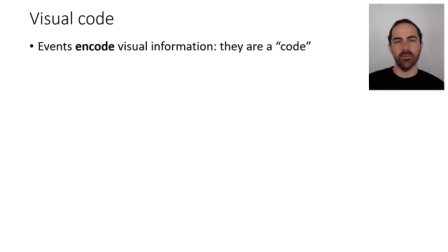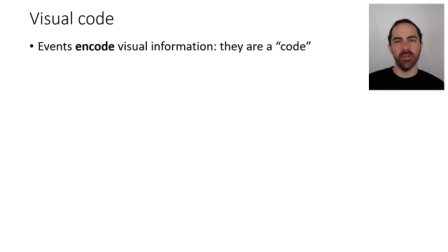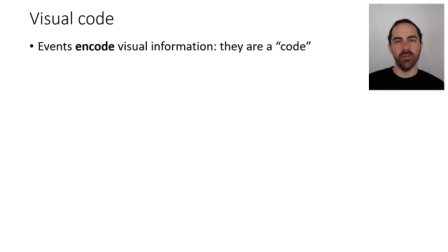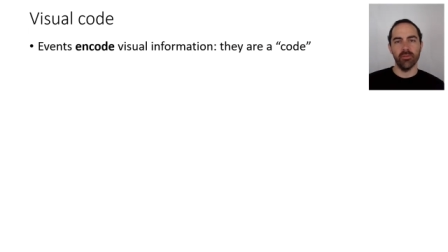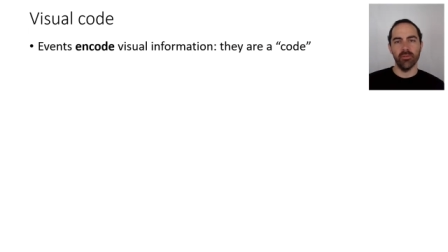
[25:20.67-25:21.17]
We
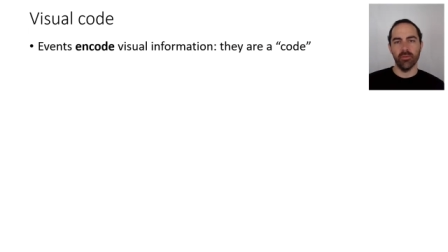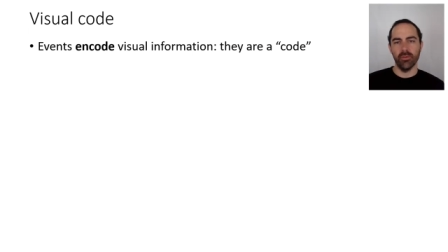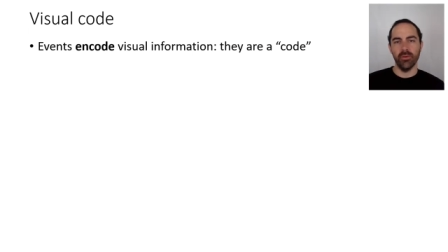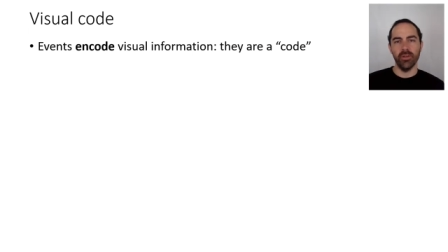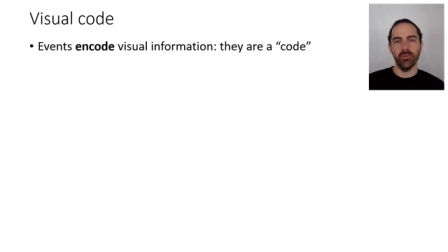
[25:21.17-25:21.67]
are
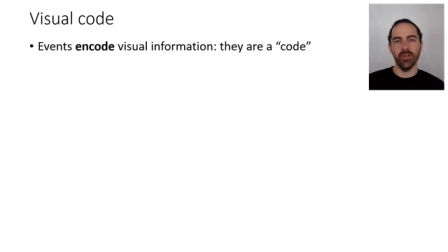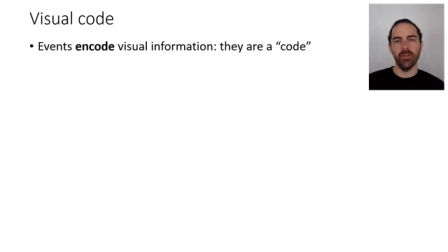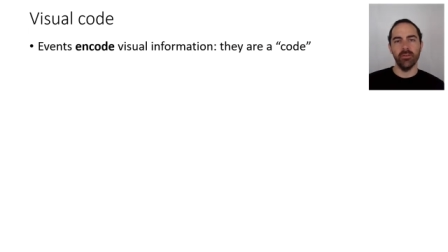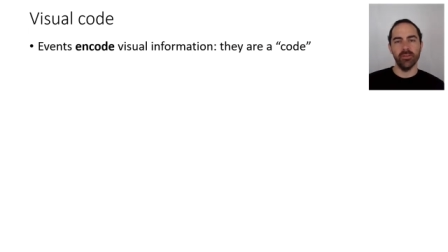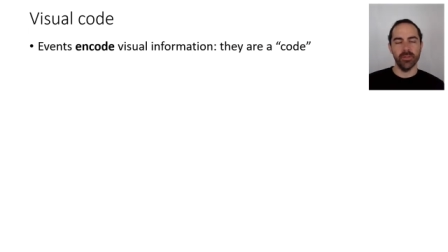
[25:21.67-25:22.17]
throwing
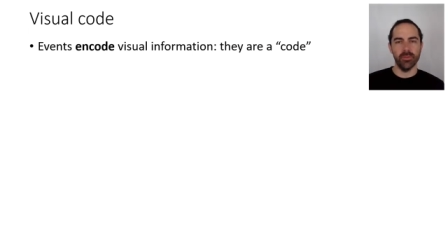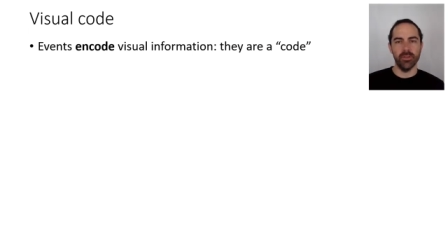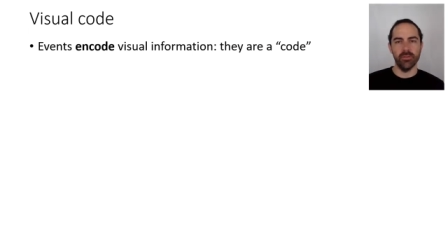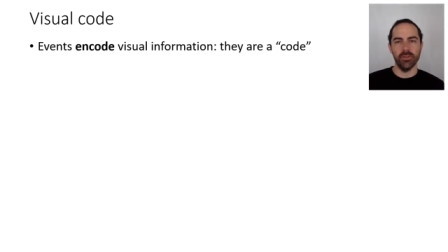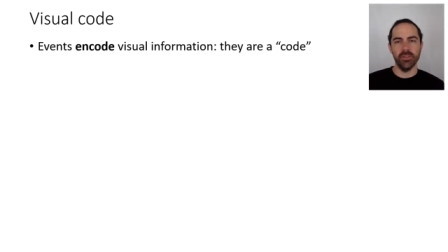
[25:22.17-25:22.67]
away all
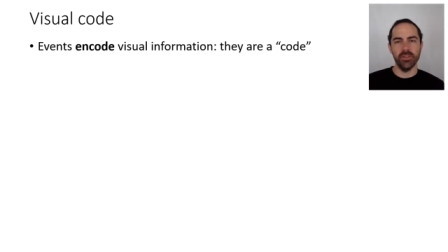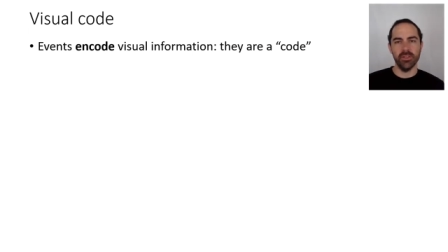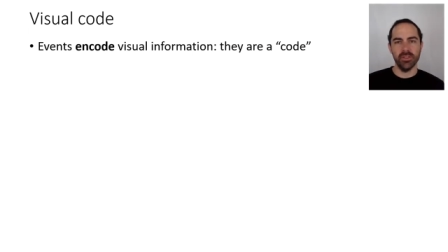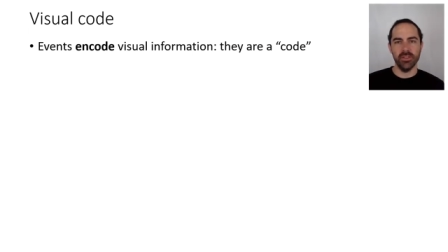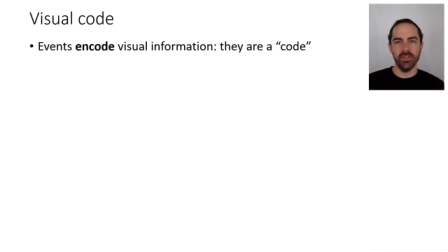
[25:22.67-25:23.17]
temporal
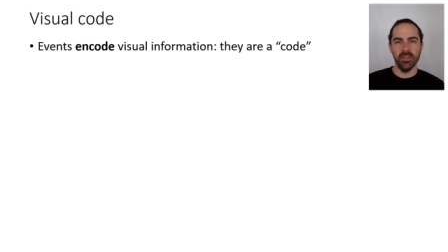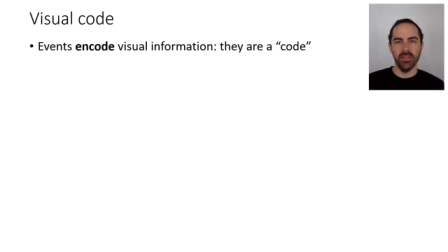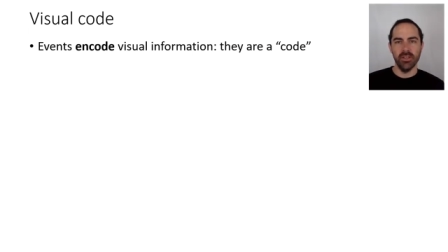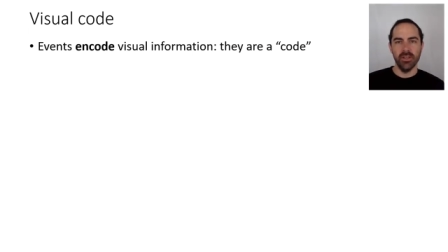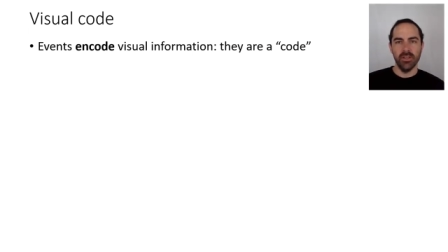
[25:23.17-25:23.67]
redundancy
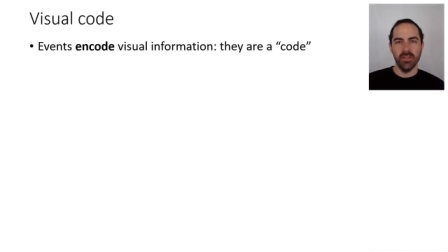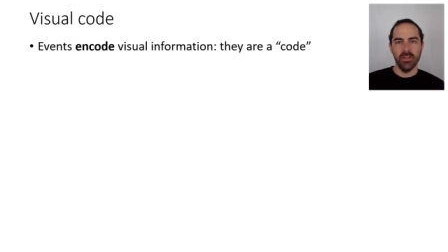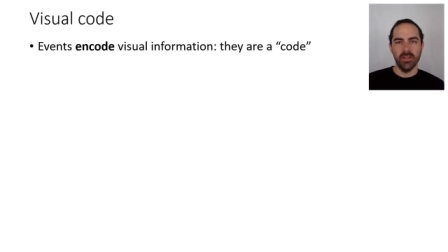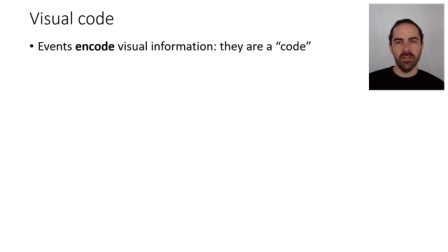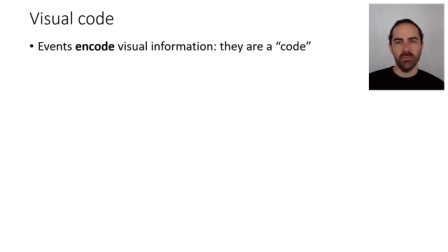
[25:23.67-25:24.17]

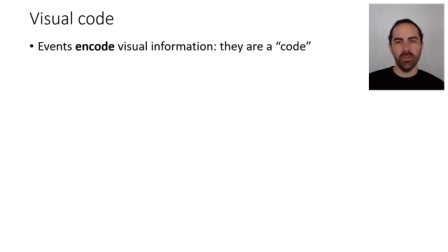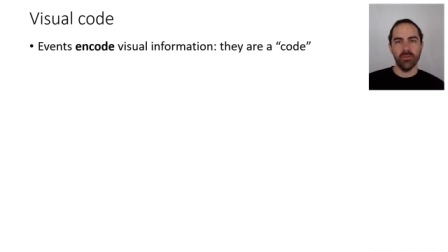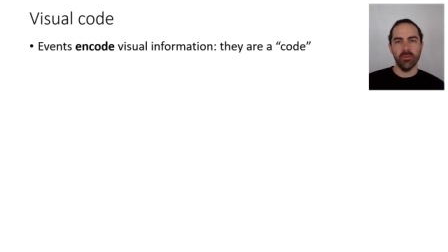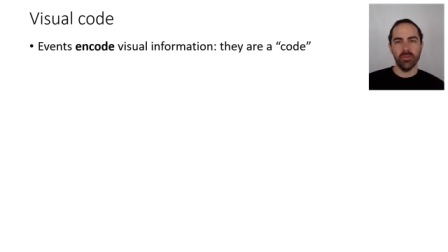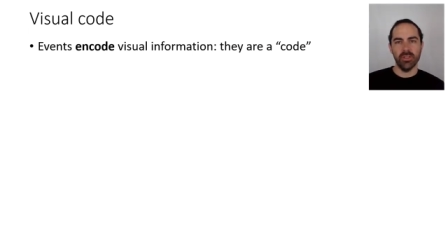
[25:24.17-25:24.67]
and we
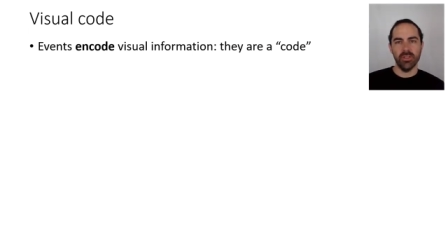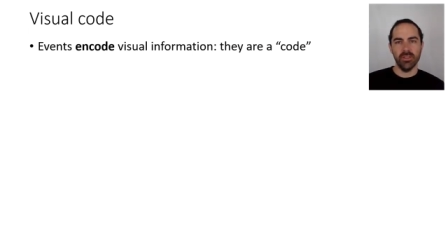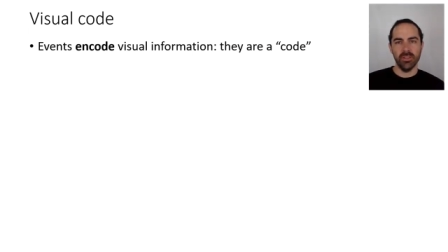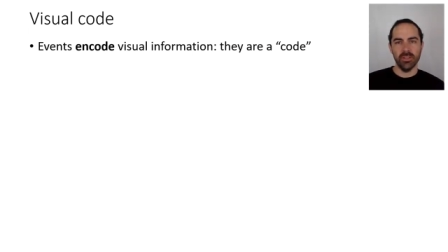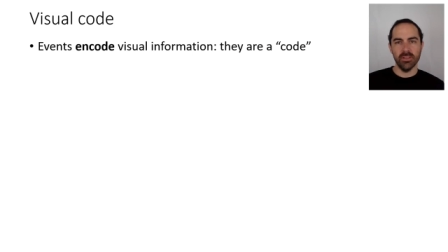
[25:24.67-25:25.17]
are
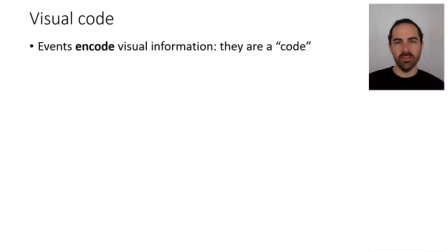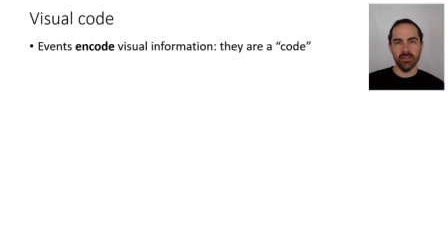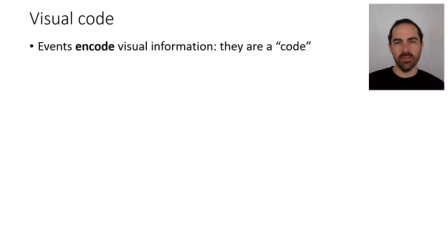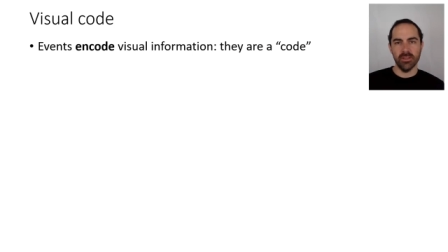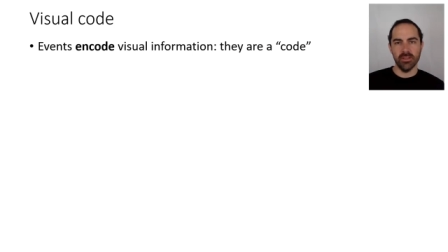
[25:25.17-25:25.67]
representing
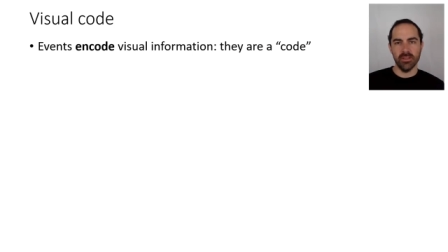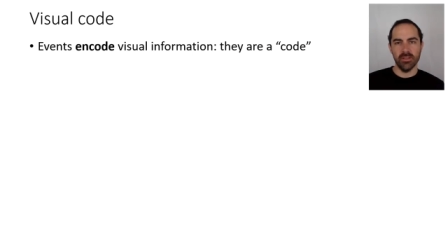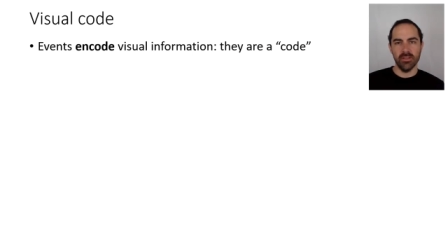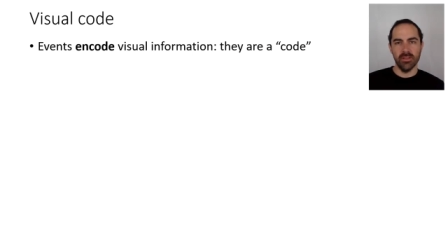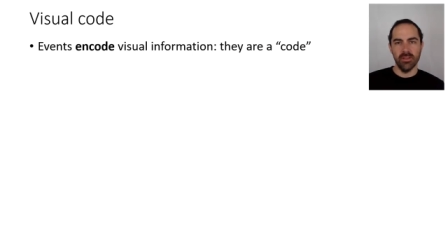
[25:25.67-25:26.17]
these uh,